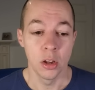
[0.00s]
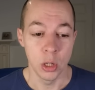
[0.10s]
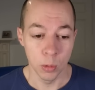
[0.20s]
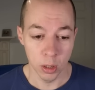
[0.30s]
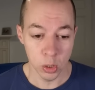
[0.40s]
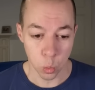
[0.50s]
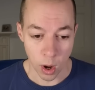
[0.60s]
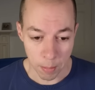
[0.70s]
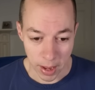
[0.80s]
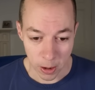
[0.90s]
you will lose
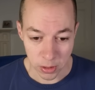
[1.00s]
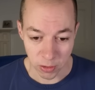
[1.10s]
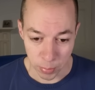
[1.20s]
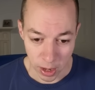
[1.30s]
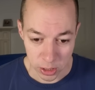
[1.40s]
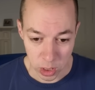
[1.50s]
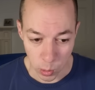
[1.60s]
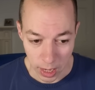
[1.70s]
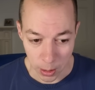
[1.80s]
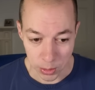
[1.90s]
£1 of personal
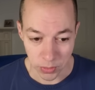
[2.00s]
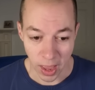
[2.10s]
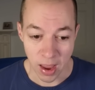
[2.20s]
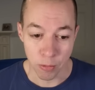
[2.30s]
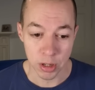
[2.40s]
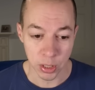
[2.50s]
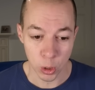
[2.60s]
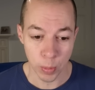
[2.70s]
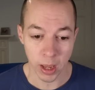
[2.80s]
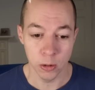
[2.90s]
allowance for every
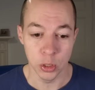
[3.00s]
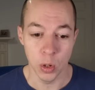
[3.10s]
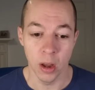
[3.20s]
£2 you